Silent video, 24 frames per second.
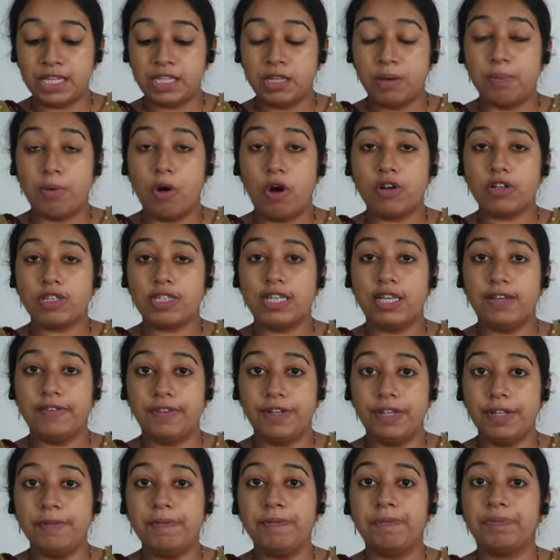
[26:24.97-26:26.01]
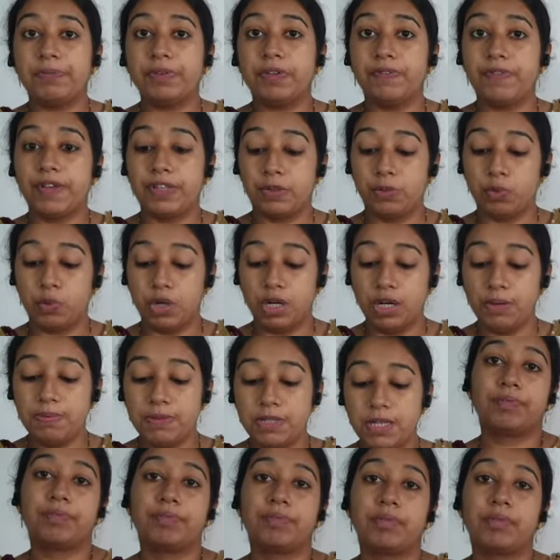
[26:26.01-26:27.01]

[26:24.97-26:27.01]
a box given with verbs.